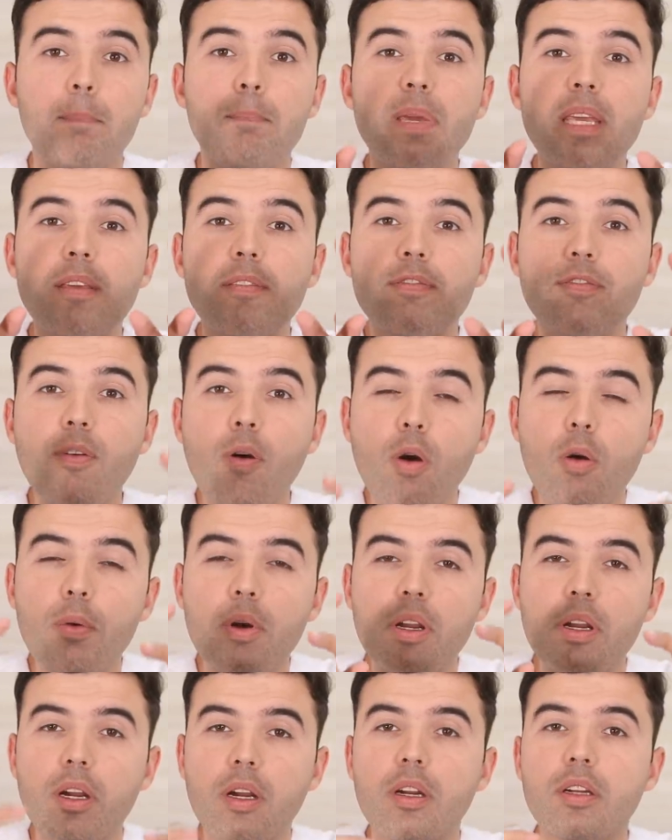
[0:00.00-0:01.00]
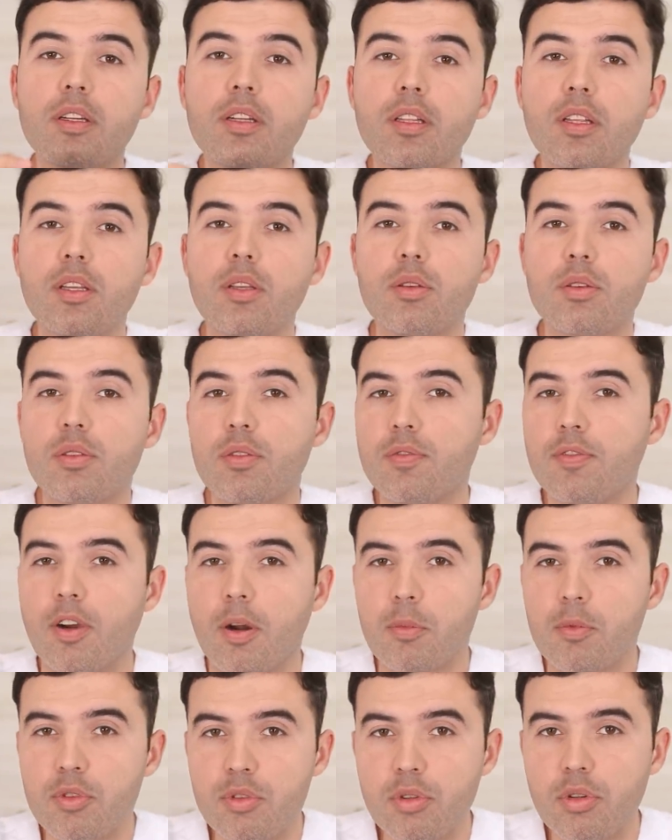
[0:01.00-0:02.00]
before recurring to the use of
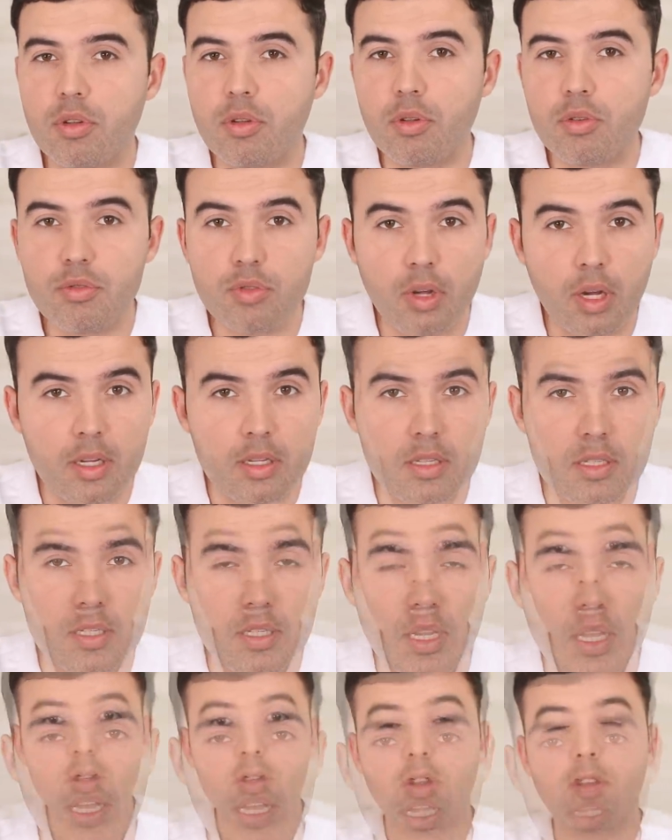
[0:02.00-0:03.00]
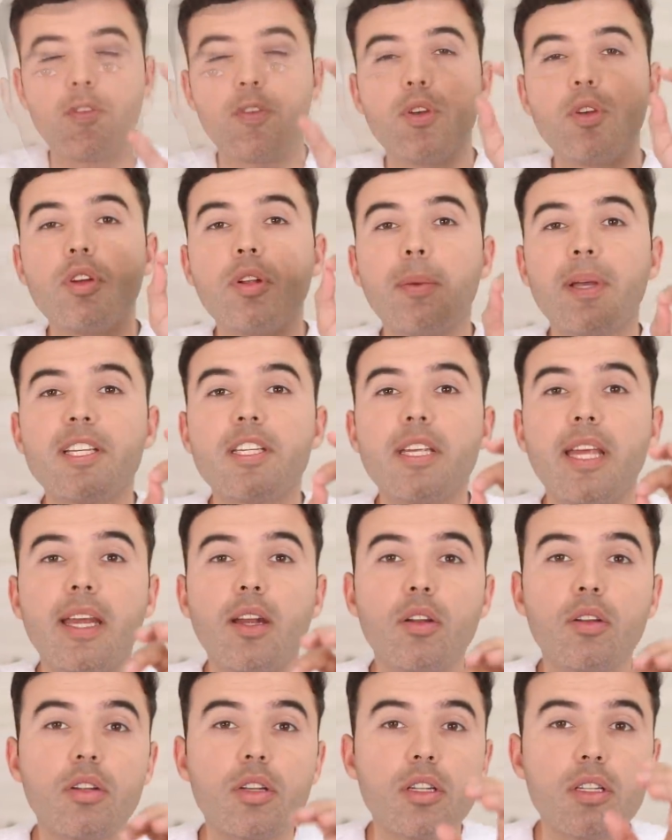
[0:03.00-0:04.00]
pharmaceutical drugs. So if you're new to my
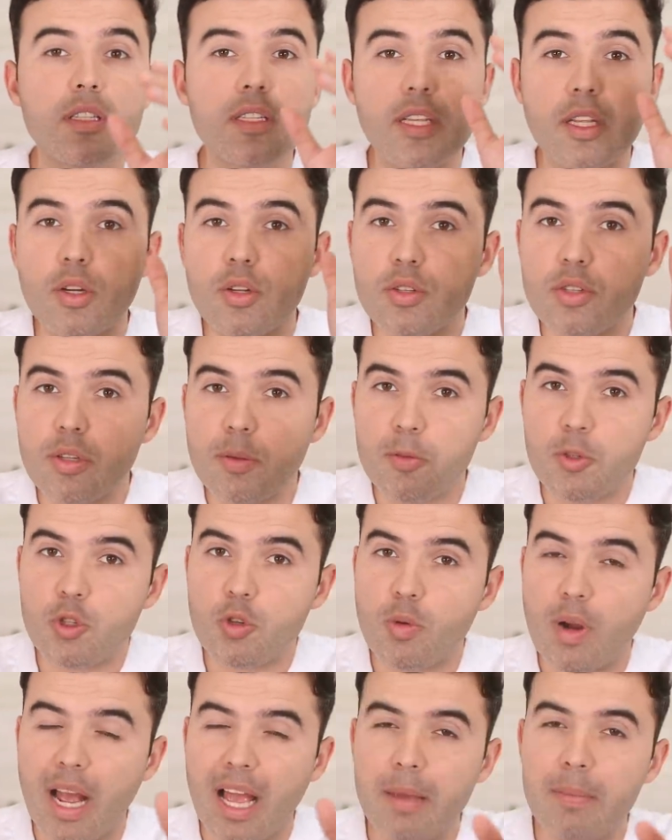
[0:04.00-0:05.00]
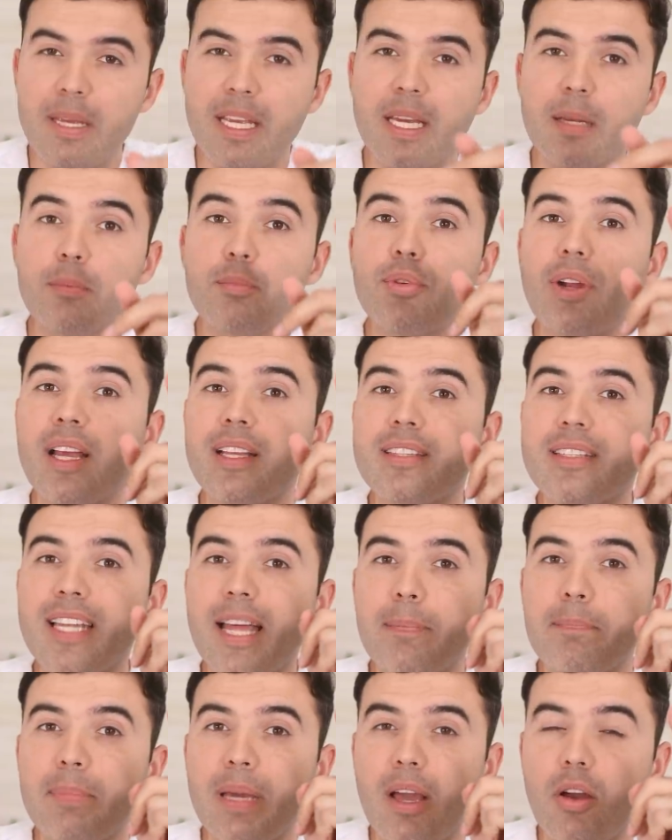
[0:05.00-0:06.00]
channel, consider subscribing and press
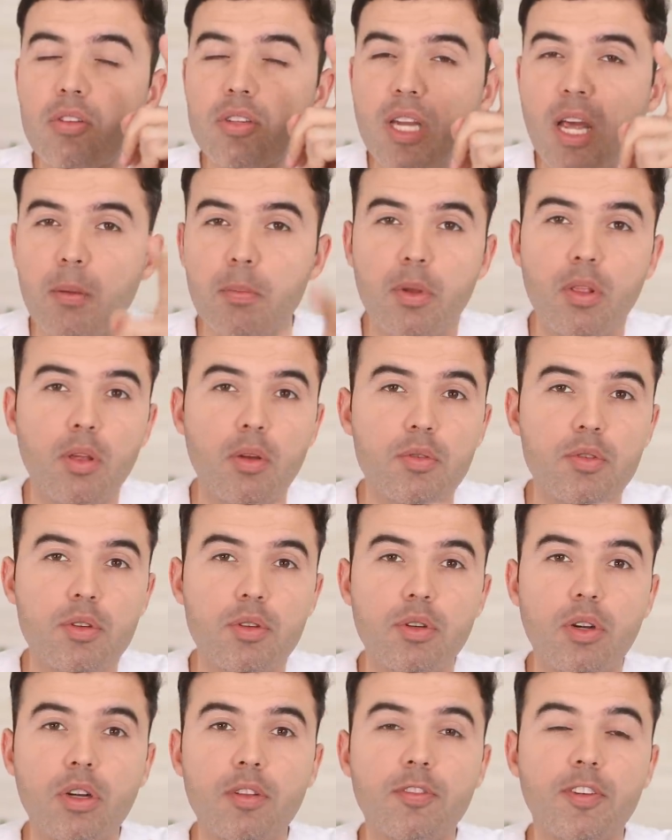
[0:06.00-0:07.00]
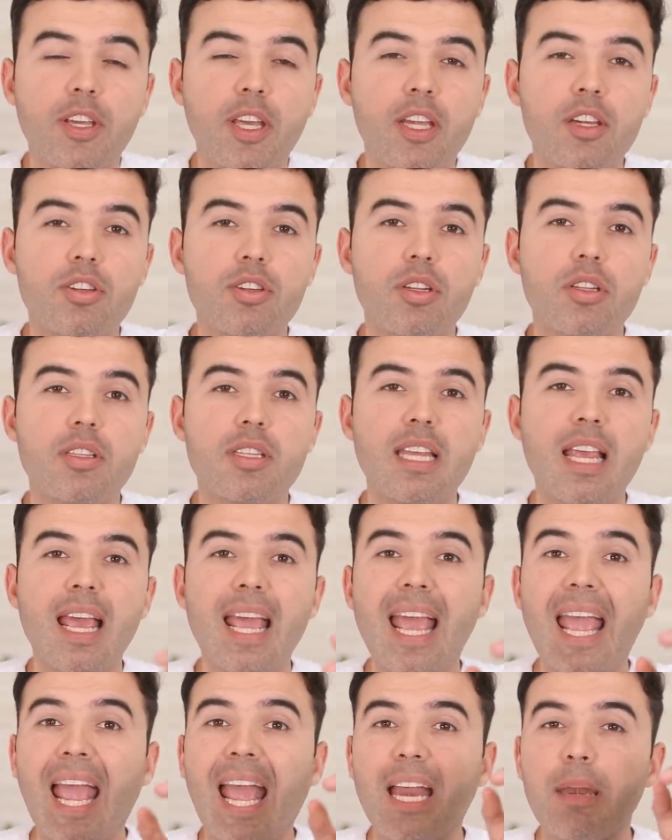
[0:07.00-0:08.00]
that bell down below to receive notifications
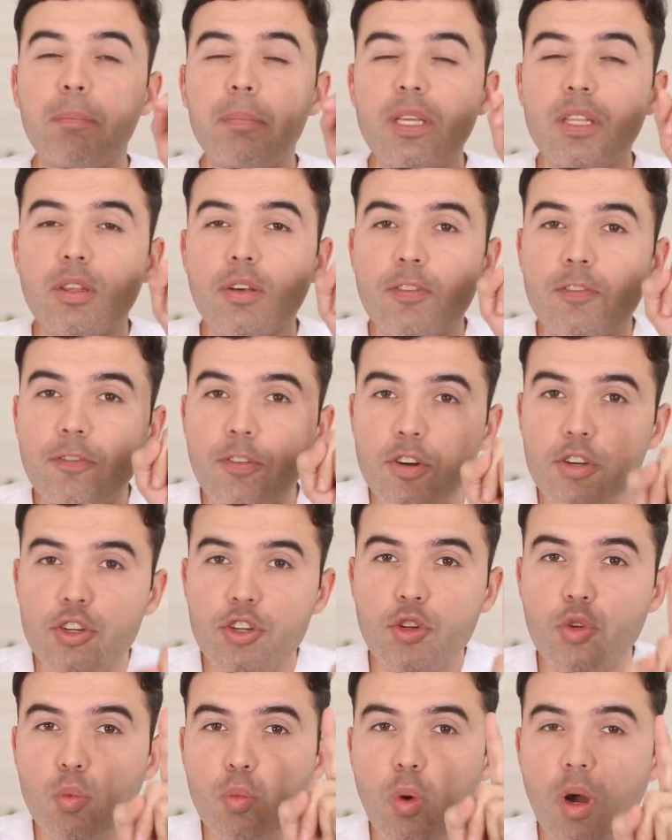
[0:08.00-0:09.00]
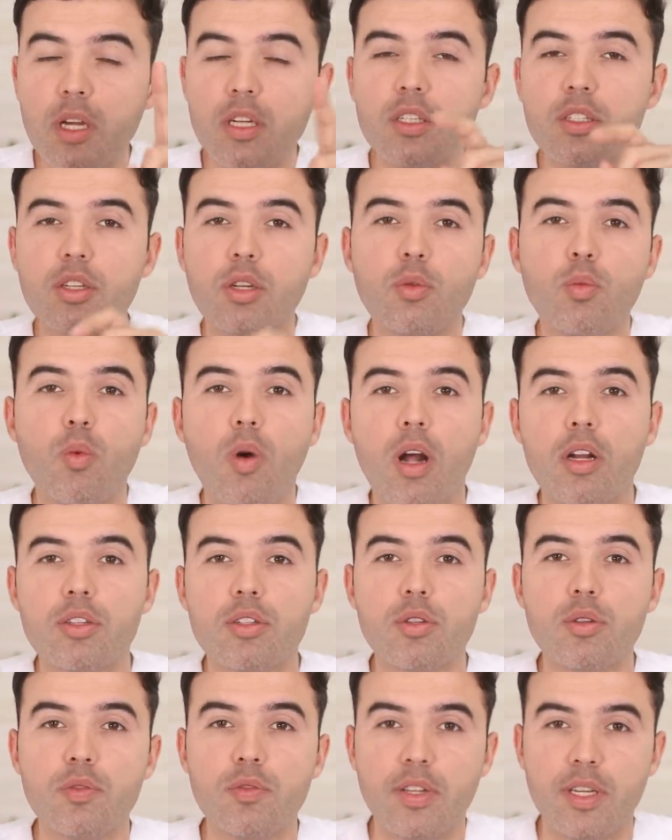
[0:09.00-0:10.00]
and be the first one to
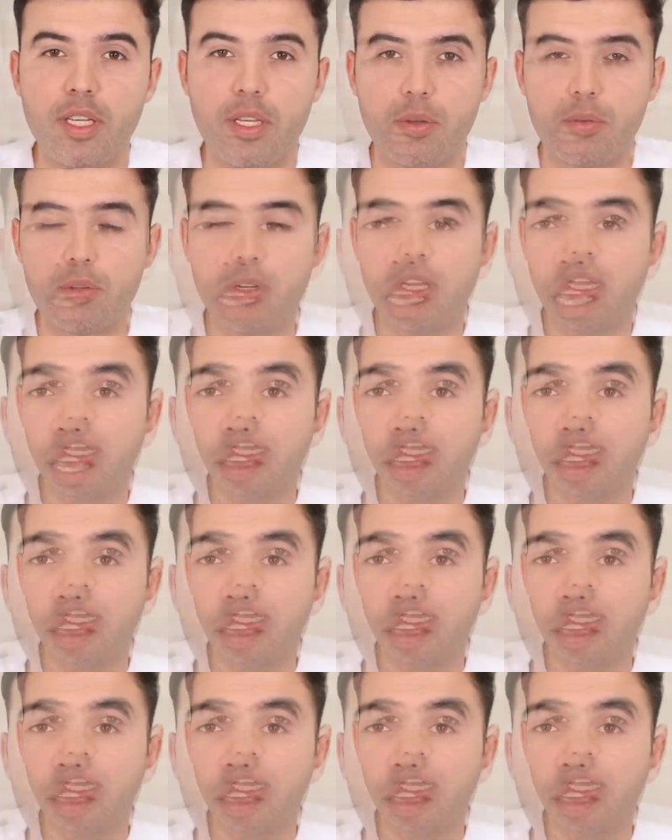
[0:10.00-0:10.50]
watch a new video.